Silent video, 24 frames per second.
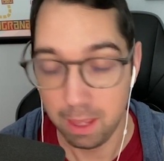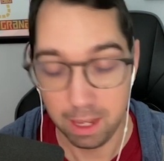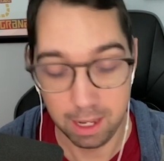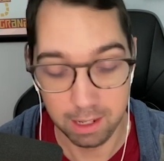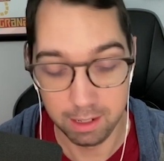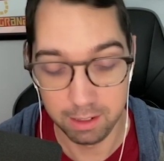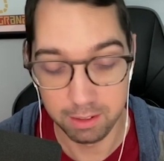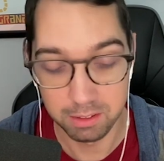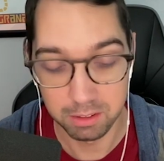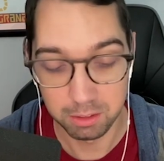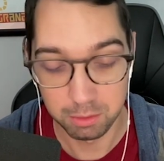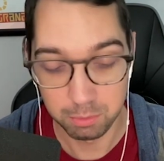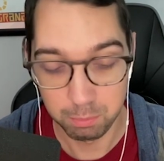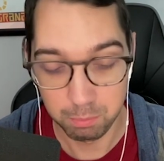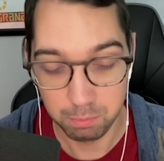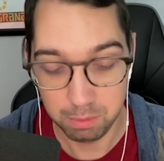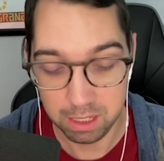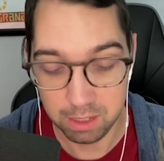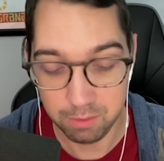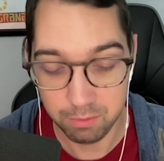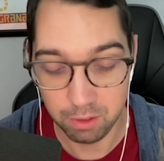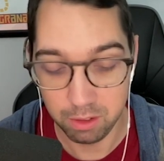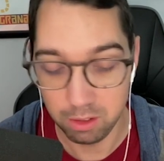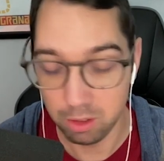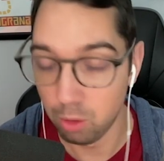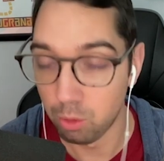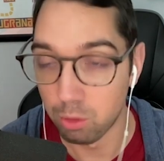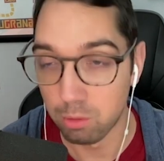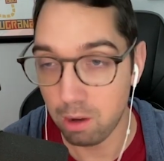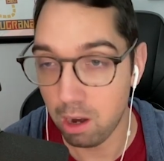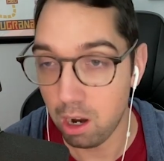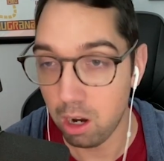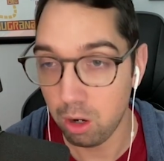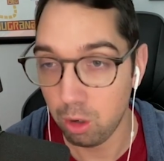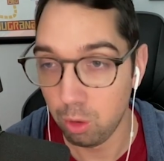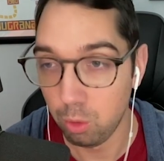and even though
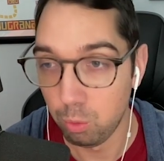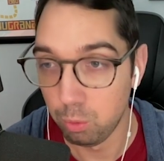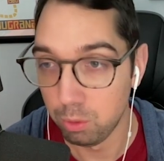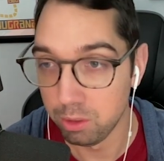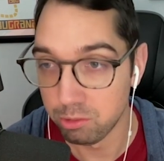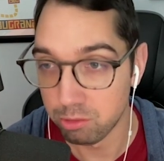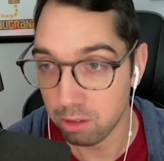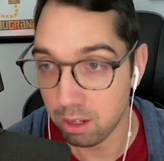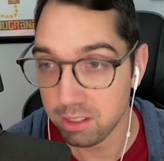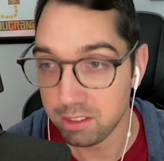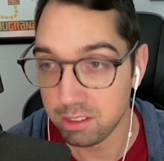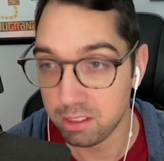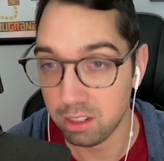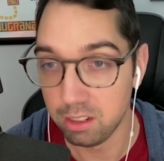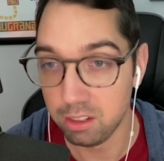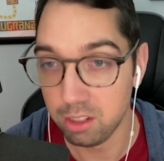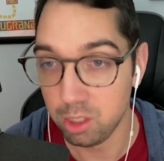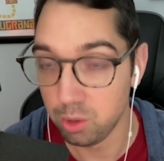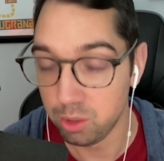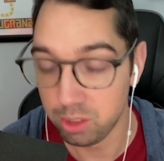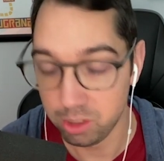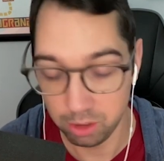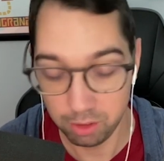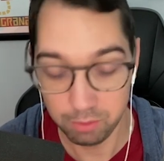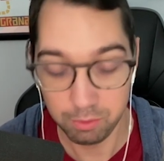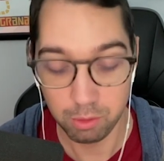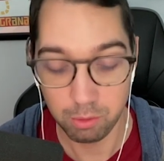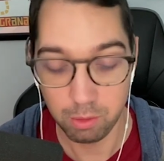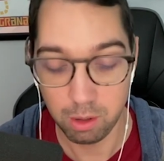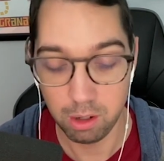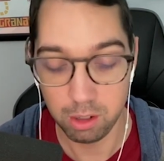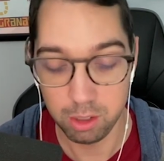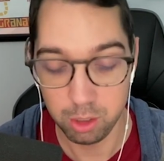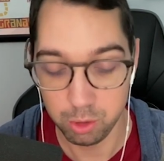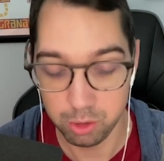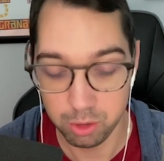Araujo was rested, you still have
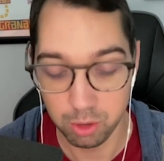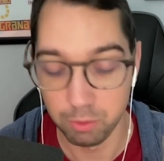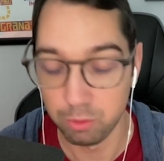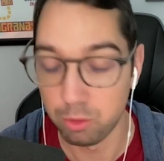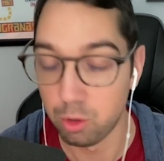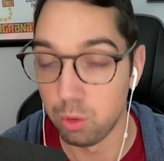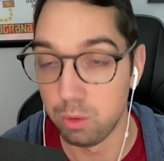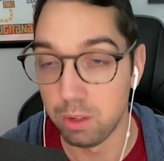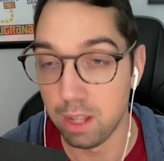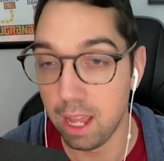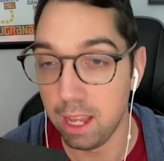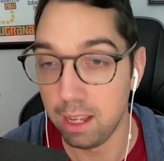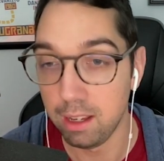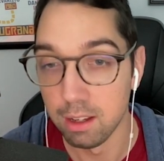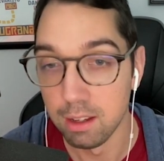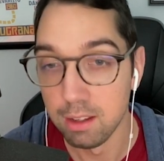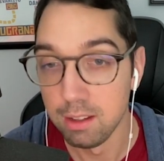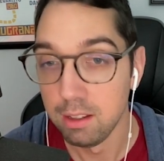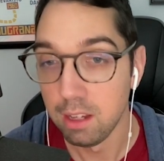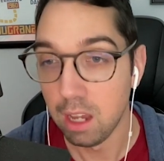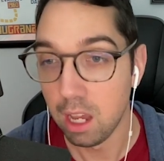Araujo, you still have Koundé,